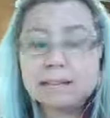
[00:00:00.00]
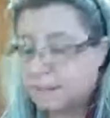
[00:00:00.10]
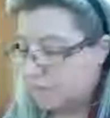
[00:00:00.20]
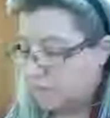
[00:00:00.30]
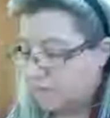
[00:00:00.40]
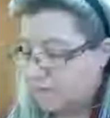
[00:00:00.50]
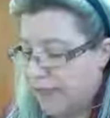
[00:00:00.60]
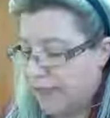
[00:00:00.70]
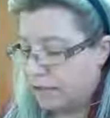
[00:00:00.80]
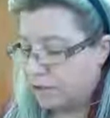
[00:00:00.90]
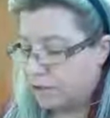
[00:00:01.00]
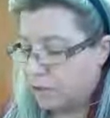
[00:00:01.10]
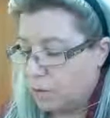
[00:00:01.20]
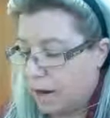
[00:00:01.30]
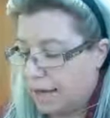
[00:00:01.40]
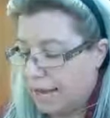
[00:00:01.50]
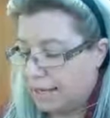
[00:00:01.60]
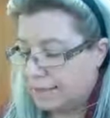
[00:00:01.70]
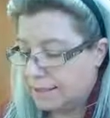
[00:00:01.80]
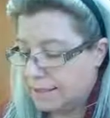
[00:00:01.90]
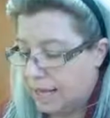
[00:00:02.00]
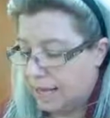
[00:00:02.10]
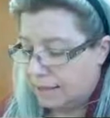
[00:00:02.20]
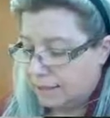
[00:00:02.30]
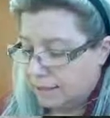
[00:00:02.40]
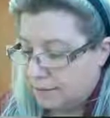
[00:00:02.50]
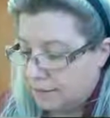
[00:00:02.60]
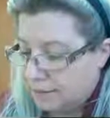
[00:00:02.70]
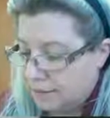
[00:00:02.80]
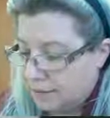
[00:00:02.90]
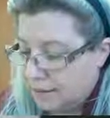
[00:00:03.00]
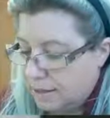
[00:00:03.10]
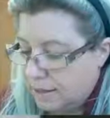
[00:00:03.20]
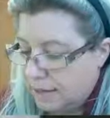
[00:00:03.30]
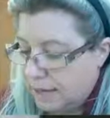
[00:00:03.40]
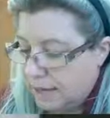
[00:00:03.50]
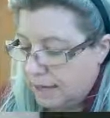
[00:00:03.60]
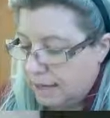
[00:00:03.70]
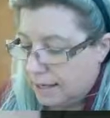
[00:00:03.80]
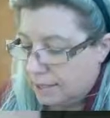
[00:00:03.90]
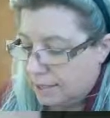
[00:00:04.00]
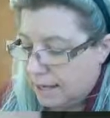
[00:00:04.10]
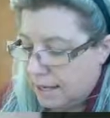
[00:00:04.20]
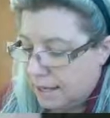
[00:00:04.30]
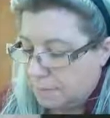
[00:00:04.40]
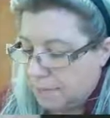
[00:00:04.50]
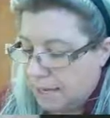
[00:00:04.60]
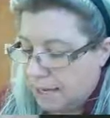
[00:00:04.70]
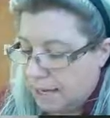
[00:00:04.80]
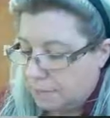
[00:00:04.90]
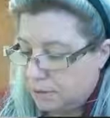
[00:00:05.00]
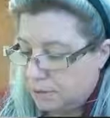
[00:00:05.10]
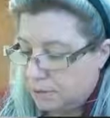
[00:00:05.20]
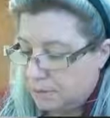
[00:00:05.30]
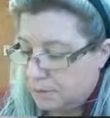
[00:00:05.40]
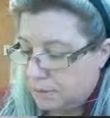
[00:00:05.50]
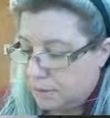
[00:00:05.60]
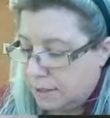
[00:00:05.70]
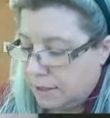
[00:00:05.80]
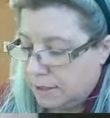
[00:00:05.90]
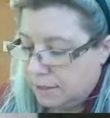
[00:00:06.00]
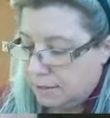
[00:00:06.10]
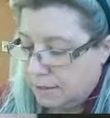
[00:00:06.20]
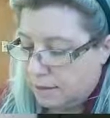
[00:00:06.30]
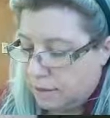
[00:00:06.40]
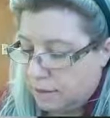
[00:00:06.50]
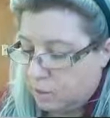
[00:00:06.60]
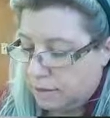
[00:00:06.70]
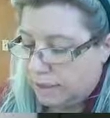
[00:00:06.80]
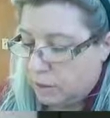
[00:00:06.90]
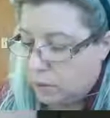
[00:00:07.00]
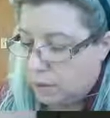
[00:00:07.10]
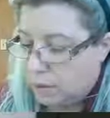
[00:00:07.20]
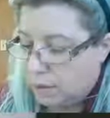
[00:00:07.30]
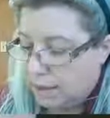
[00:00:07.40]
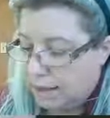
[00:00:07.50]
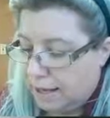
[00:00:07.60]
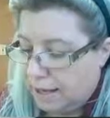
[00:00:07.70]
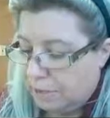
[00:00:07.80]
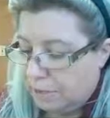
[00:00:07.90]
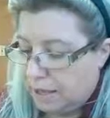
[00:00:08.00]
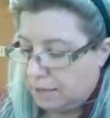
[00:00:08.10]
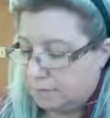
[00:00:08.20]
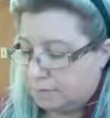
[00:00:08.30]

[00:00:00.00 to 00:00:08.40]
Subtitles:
Let's factor the right-hand side. X times A plus B will equal AB.